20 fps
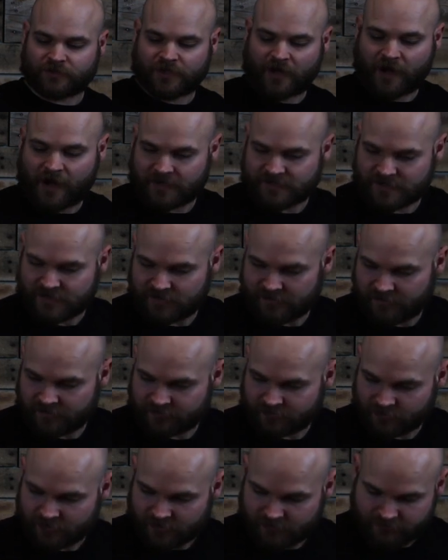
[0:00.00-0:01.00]
dots in there
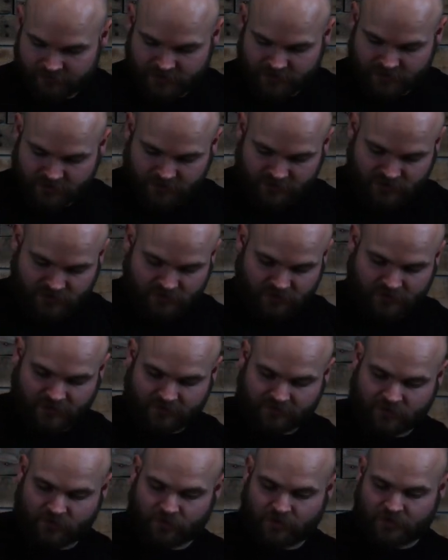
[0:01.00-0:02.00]
for your mills,
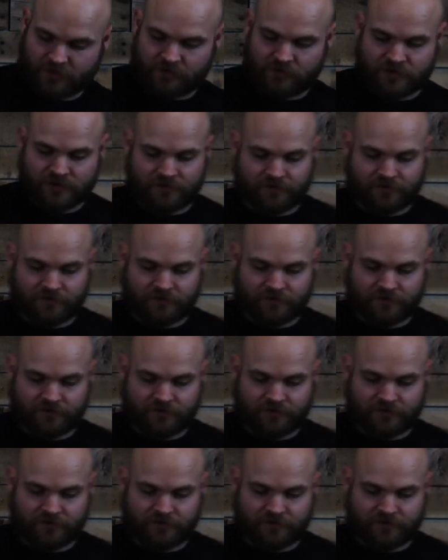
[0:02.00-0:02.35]
whatever you want to use